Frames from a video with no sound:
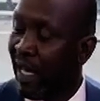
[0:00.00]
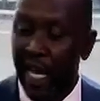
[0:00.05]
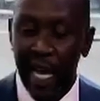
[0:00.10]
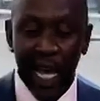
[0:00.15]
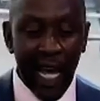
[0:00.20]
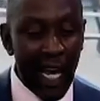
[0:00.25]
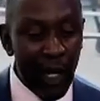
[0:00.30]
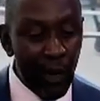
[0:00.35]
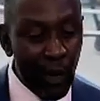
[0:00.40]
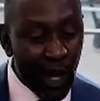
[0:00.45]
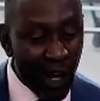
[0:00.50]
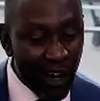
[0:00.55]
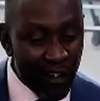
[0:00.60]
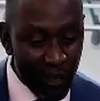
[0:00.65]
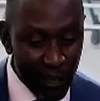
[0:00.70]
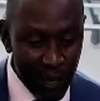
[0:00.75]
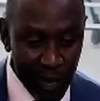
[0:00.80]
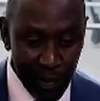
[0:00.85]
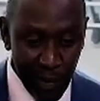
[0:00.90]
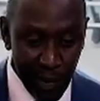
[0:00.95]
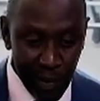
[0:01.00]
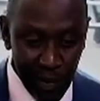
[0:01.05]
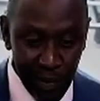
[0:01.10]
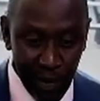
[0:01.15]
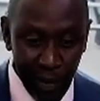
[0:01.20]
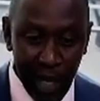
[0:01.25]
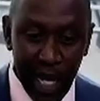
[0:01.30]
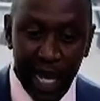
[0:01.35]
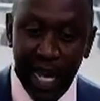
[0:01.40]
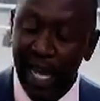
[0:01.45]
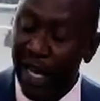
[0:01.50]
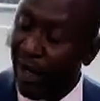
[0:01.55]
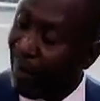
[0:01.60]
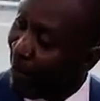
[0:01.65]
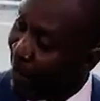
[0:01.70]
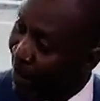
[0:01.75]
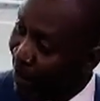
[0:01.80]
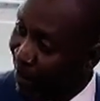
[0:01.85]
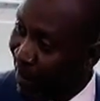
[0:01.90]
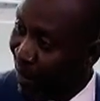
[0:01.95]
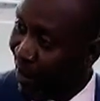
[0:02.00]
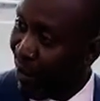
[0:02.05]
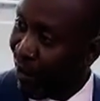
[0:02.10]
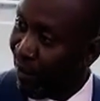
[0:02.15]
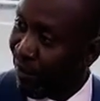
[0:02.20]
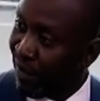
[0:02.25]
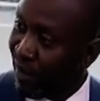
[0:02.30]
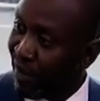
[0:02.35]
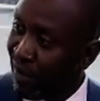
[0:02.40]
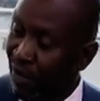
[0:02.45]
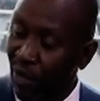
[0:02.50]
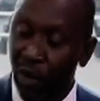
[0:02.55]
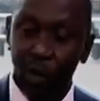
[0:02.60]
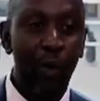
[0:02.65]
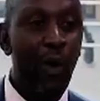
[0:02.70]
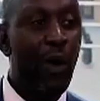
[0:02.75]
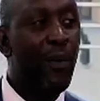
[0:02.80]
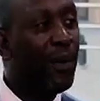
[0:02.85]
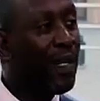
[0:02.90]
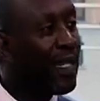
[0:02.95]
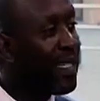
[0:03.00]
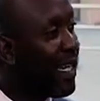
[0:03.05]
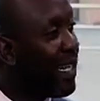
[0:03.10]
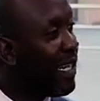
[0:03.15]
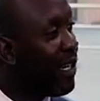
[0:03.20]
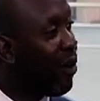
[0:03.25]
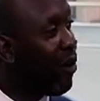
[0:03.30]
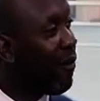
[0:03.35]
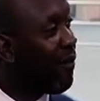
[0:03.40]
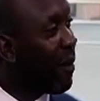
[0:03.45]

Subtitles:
And we have people in public office who are presiding over